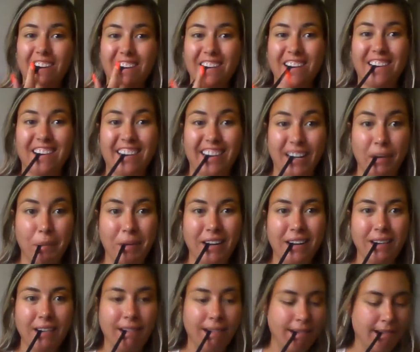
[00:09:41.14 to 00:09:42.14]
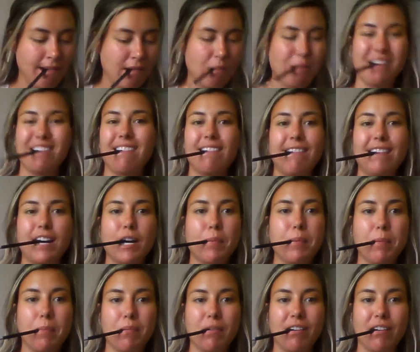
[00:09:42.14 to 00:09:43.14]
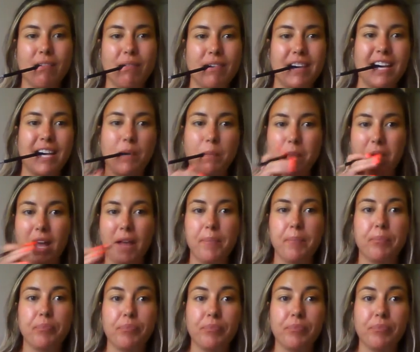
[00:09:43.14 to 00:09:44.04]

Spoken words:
shimmer, which a lot of people don't like, but